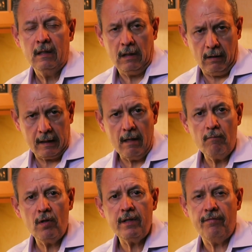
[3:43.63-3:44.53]
Now I can
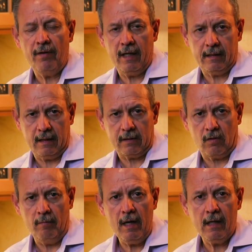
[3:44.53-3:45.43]
modify that
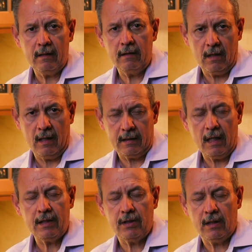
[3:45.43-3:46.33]
command
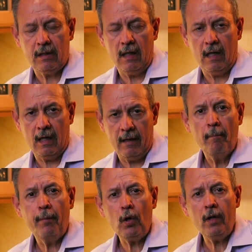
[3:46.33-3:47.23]
attaching
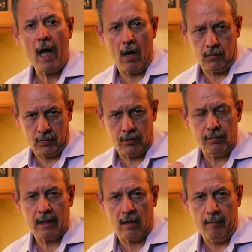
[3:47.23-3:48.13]
pronouns
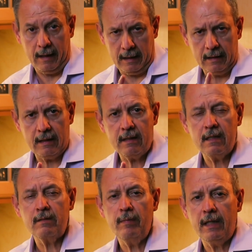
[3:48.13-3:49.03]
to the command, and this
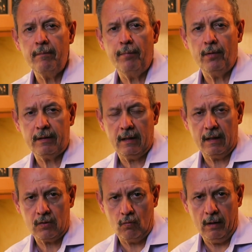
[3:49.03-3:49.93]
is very
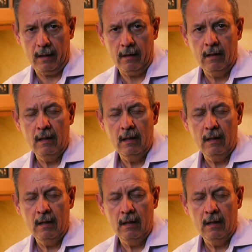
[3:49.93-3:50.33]
important as well.